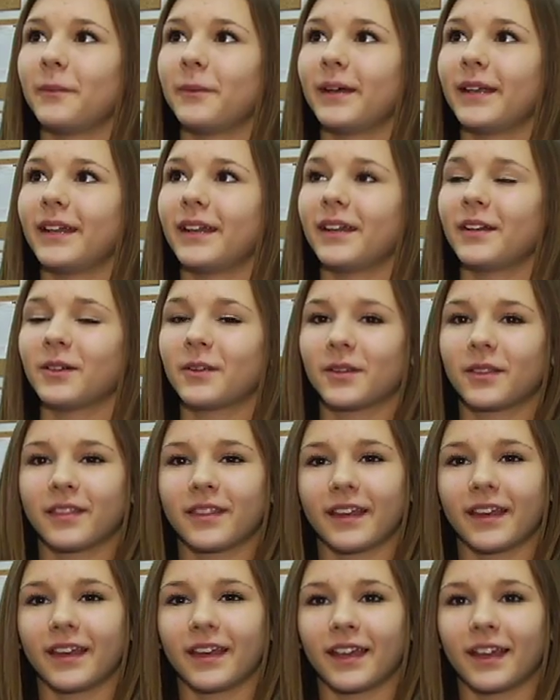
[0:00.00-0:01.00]
Went in
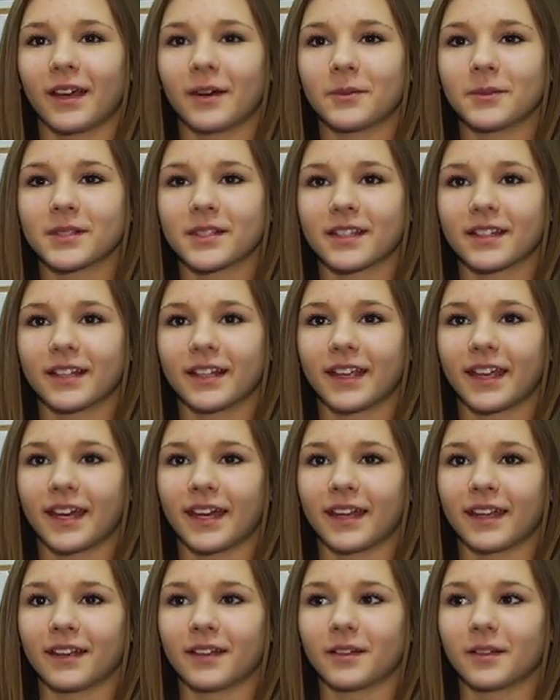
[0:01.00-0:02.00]
thinking I was gonna
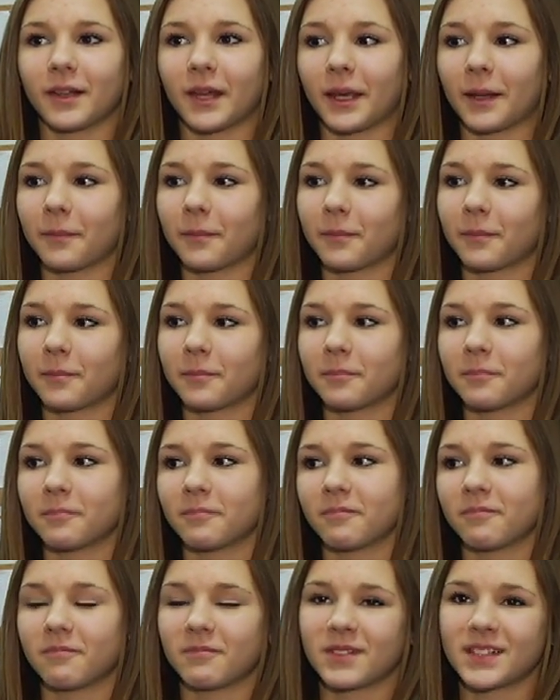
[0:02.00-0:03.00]
get like
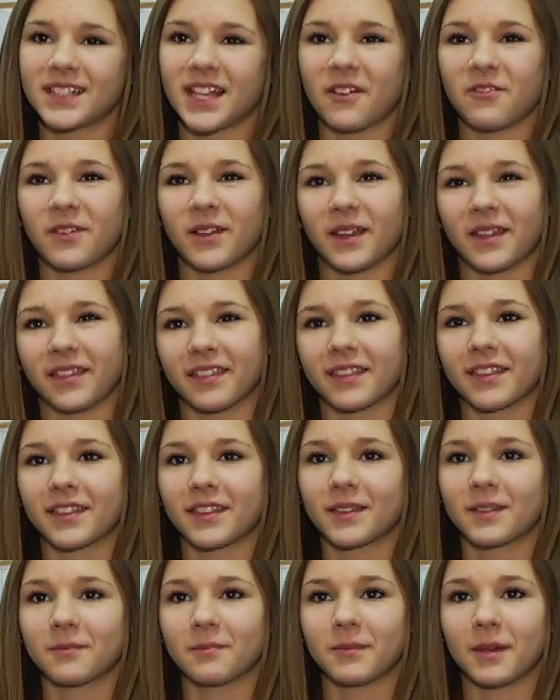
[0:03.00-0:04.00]
seventh,
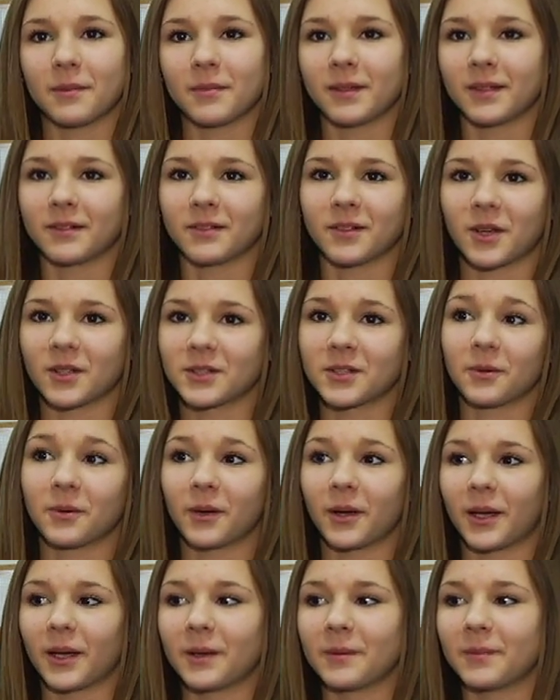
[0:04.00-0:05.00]
maybe not
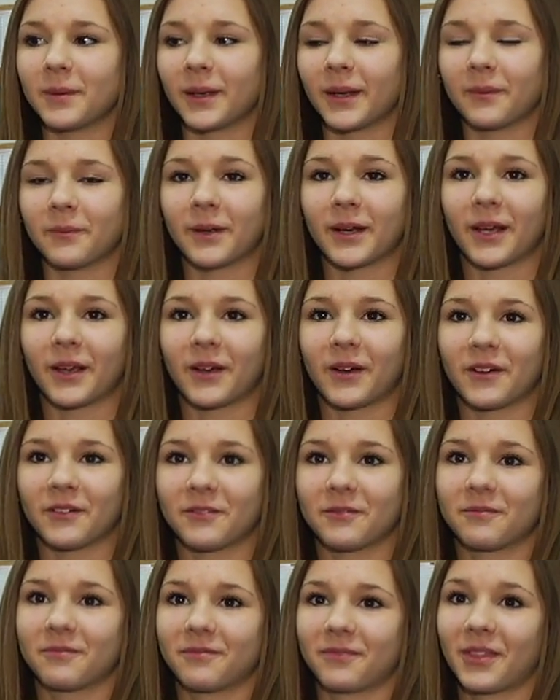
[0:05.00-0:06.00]
so good, but when I got
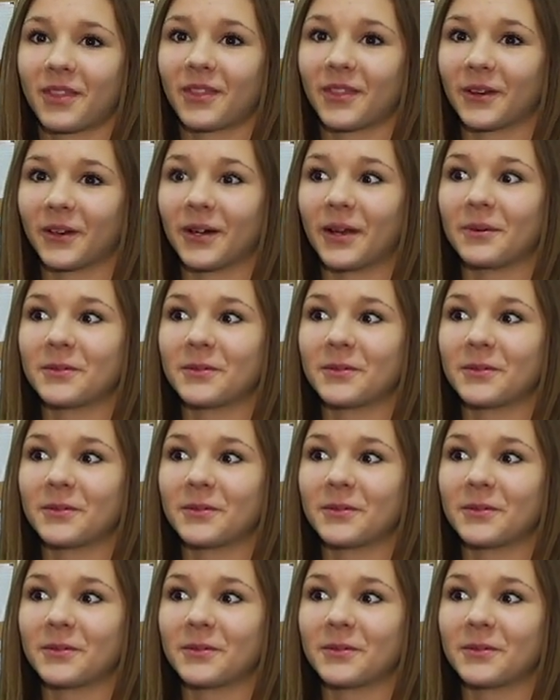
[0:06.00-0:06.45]
third,